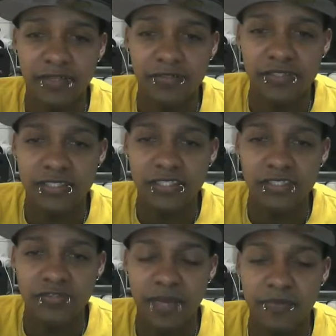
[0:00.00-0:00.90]
or you're just getting
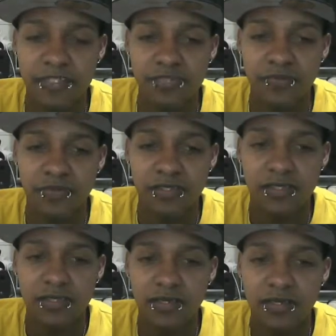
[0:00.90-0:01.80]
a Japanese one
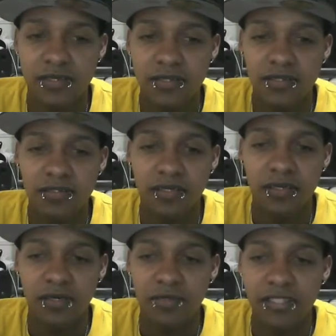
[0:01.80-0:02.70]

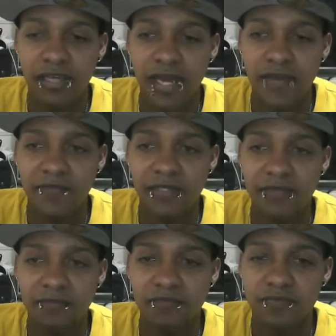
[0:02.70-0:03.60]
without having a